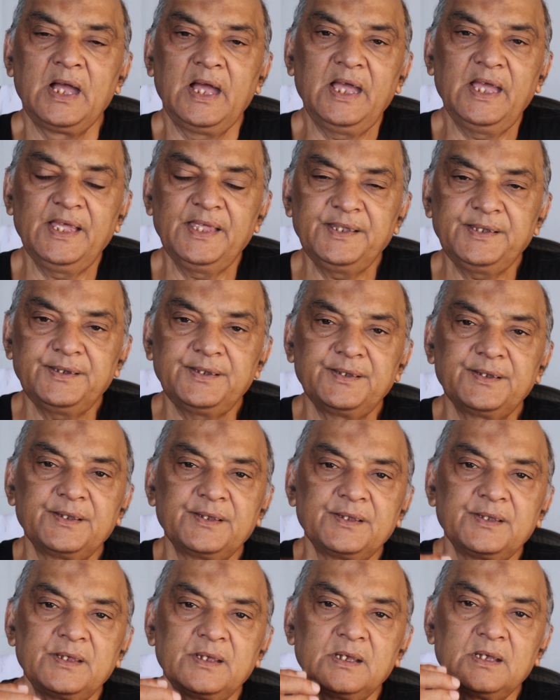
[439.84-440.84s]
And
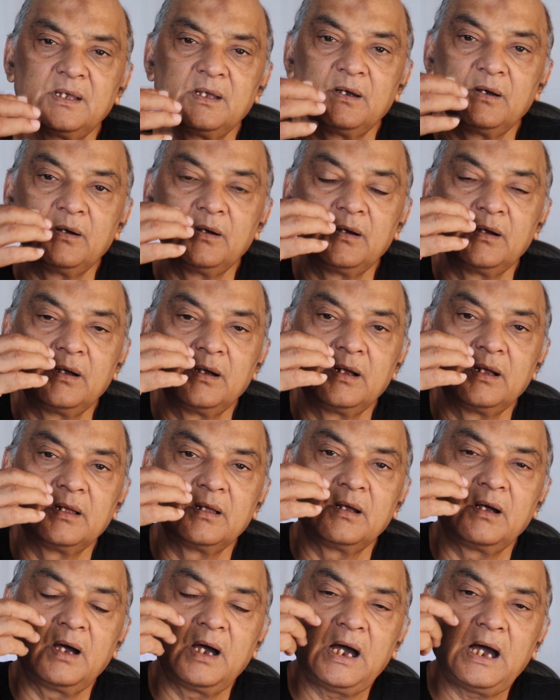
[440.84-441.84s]

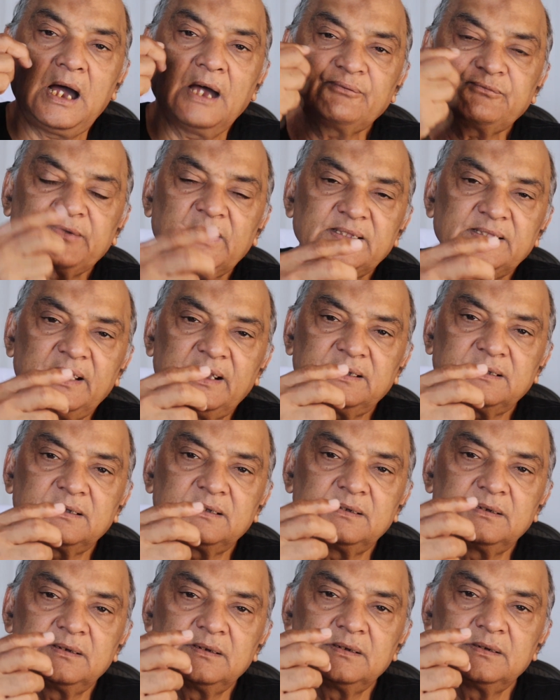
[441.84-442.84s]
after that,
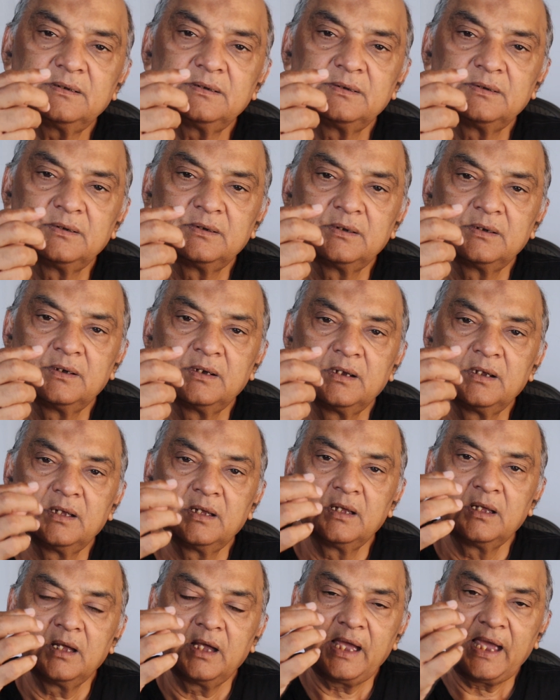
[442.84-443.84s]

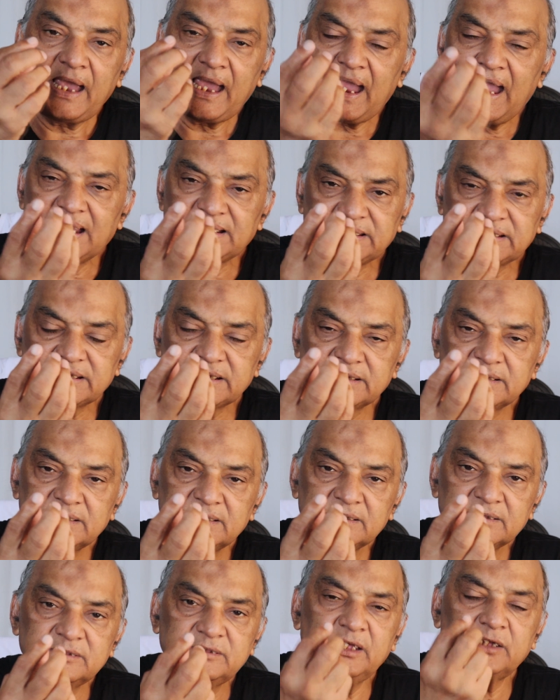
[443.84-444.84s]
ash
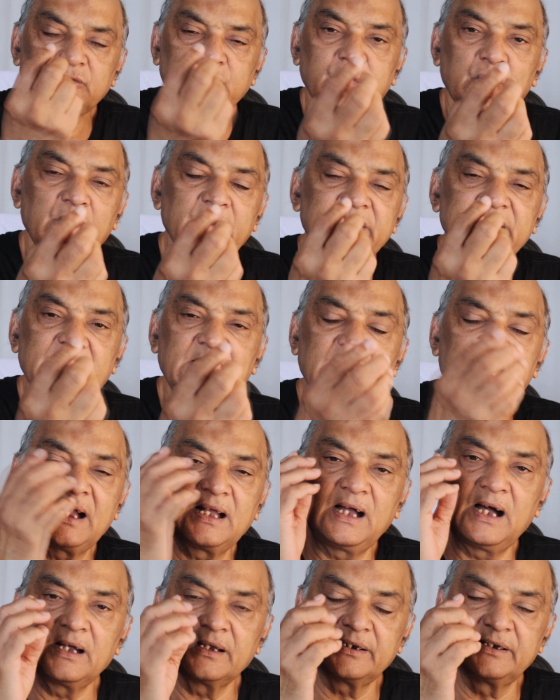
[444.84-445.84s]
they throw in the
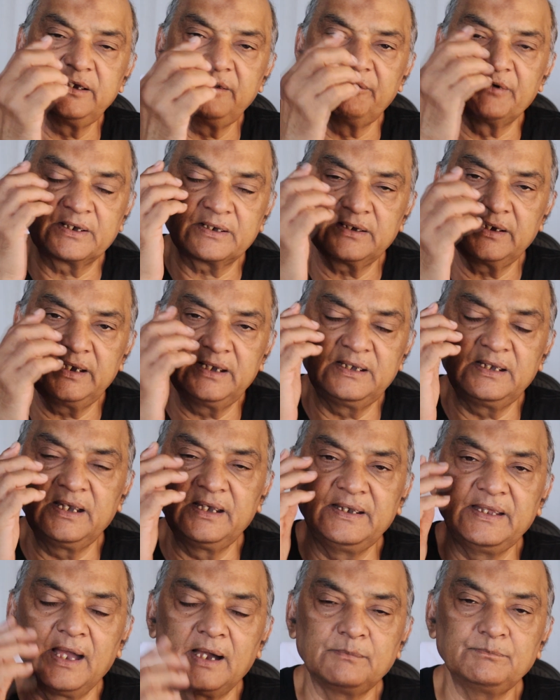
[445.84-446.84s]
Ganga river in
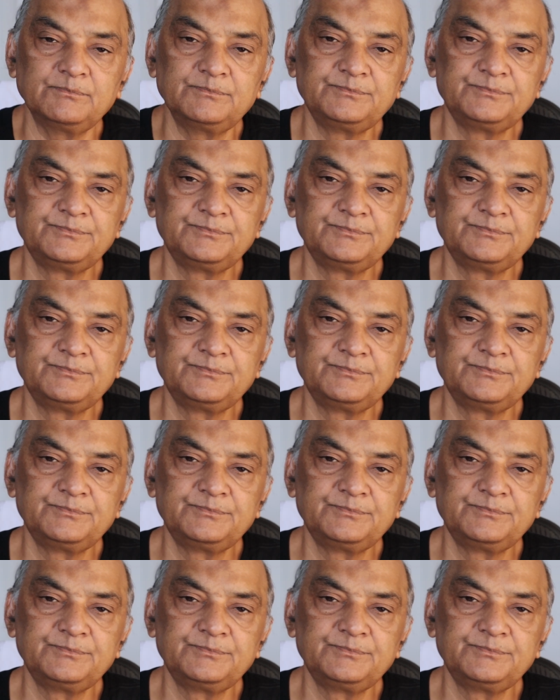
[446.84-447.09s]
India.